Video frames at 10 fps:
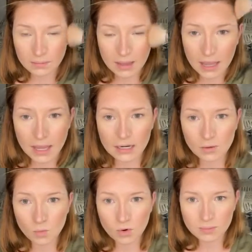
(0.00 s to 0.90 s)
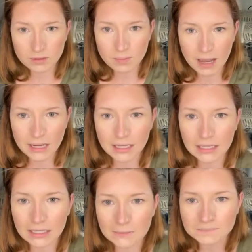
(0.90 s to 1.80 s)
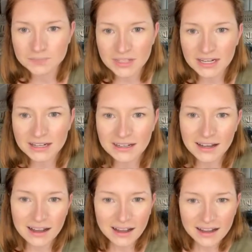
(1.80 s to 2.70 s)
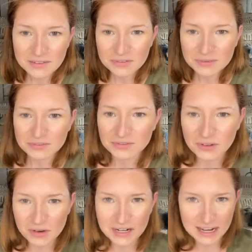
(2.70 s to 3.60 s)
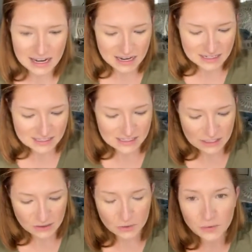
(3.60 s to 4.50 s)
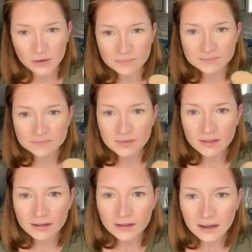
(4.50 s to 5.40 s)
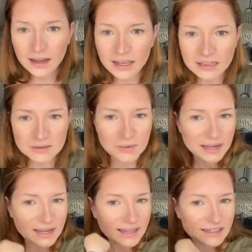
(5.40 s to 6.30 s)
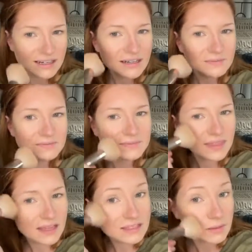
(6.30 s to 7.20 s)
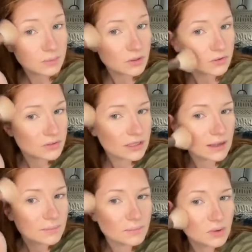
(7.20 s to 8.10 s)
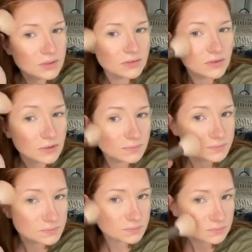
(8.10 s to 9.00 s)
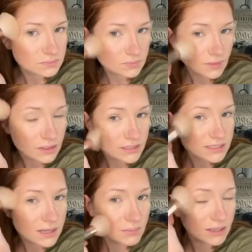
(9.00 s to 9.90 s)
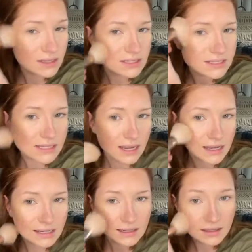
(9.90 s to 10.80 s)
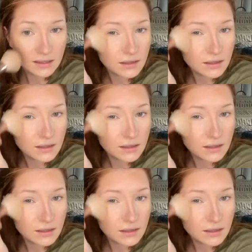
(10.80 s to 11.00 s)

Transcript: I'm adding warmth back in. Hi from Florida. Hi, Sue. Hi, Luana. That is a beautiful name, both of you. Same on this side.